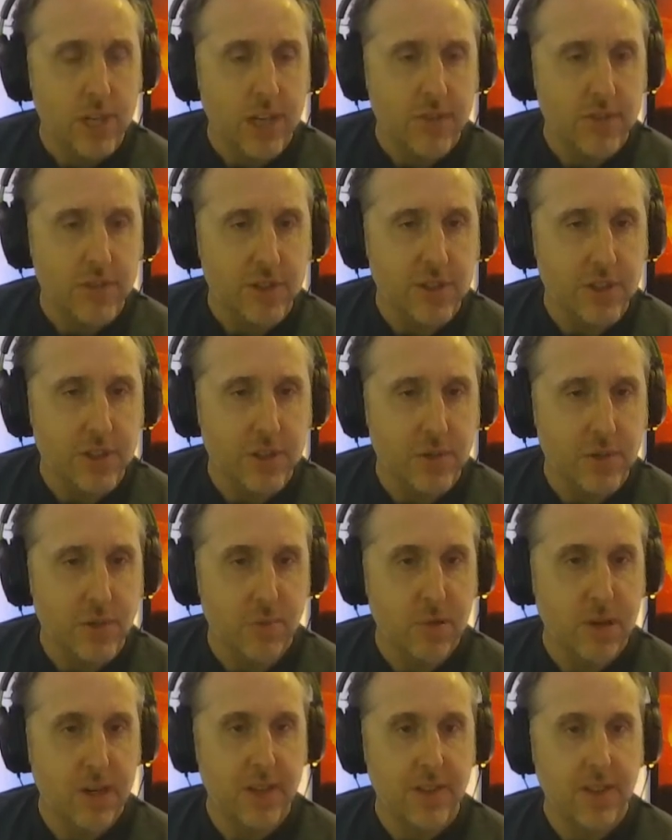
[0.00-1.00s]
we'd love to know
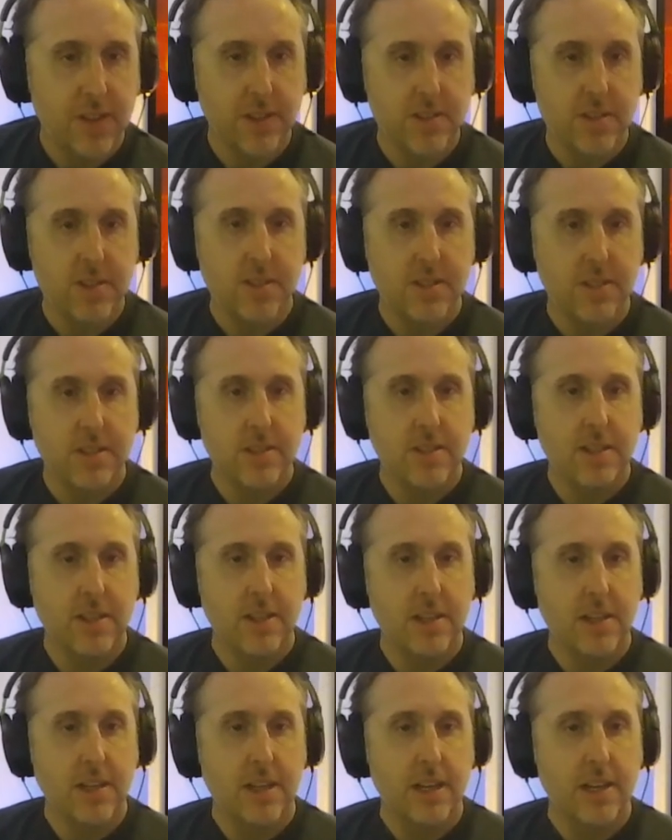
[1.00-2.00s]
what Brian thinks
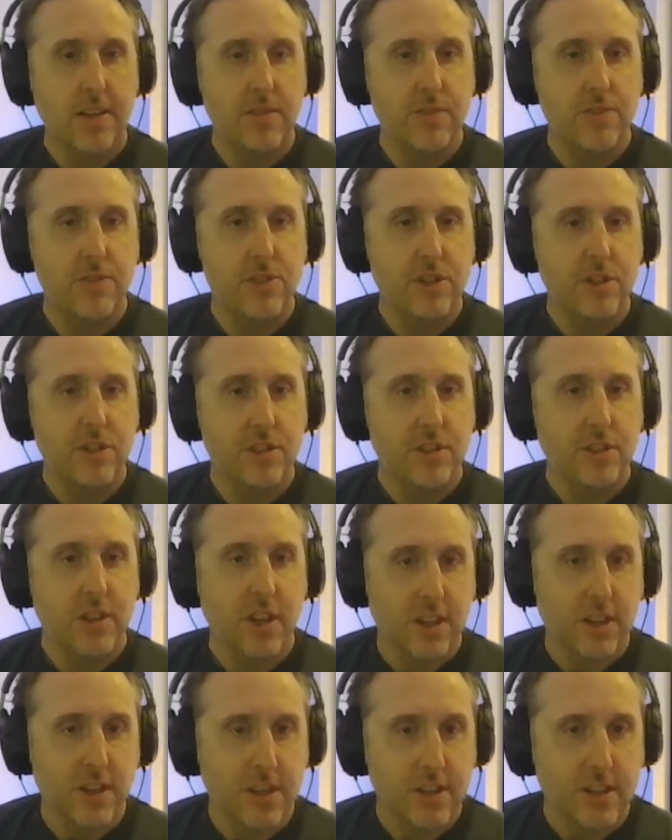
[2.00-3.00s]
a
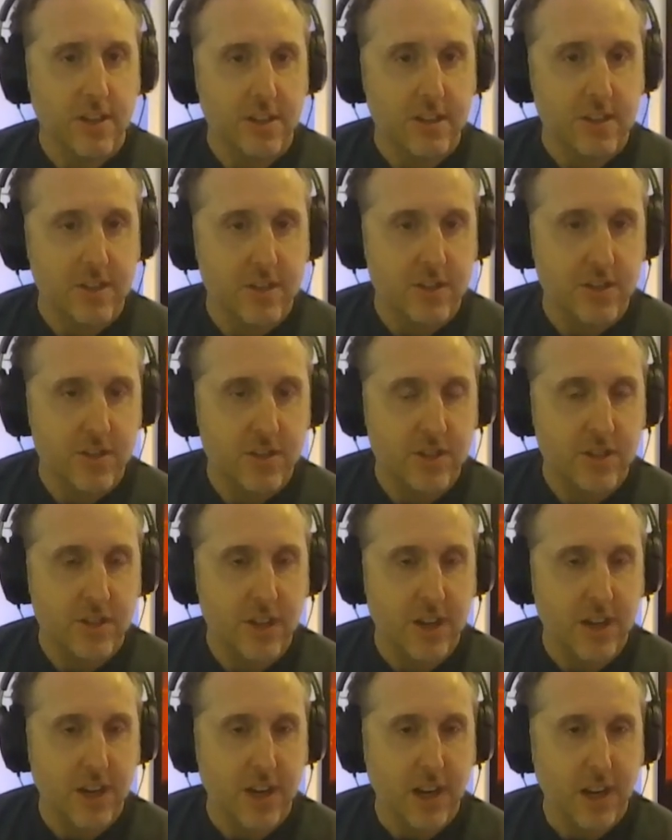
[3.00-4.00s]
visual
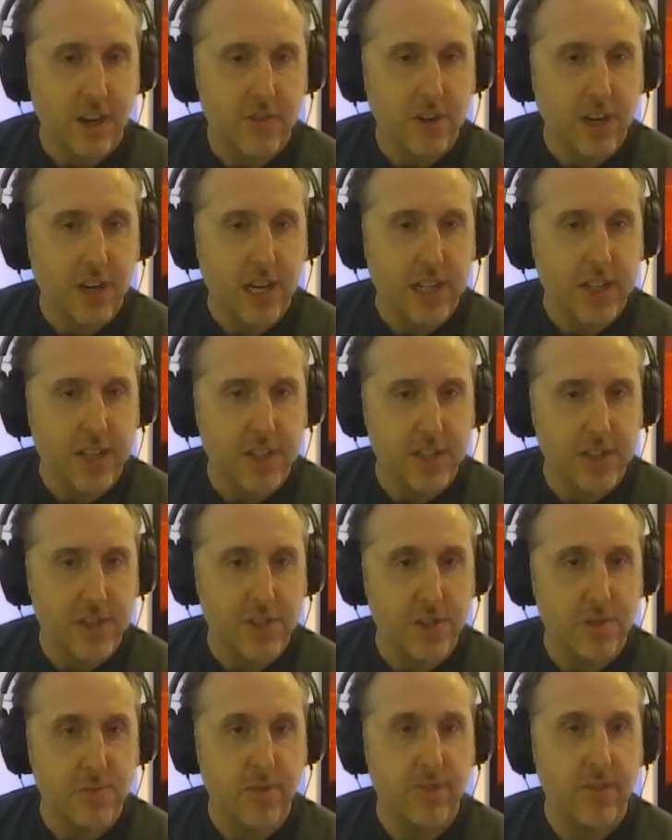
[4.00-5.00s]
Unreal Engine
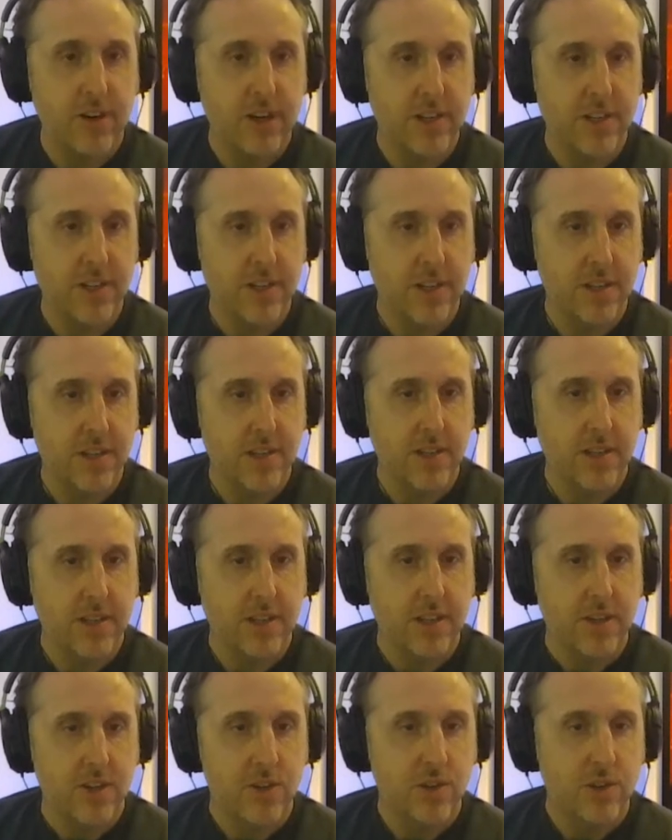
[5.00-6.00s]
supervisor
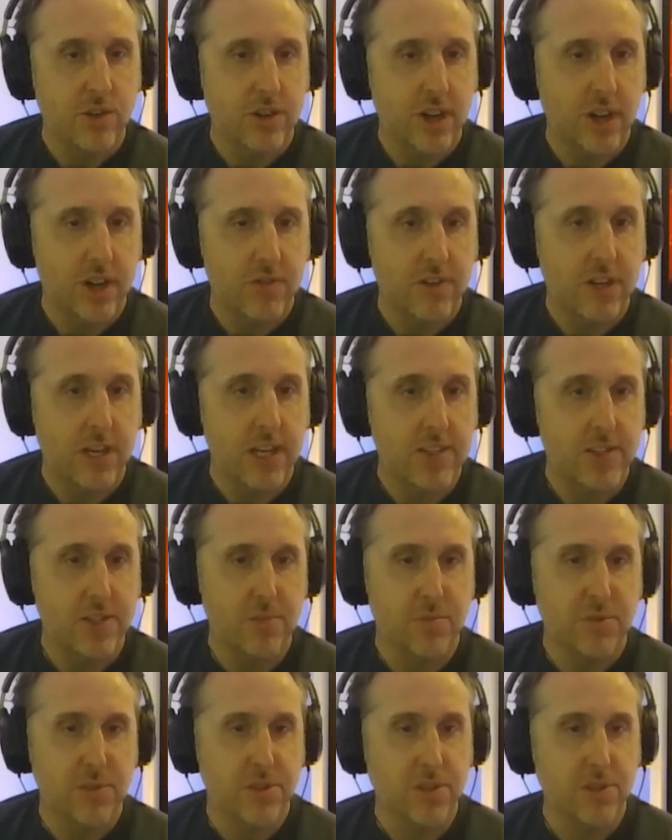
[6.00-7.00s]
or Unreal Engine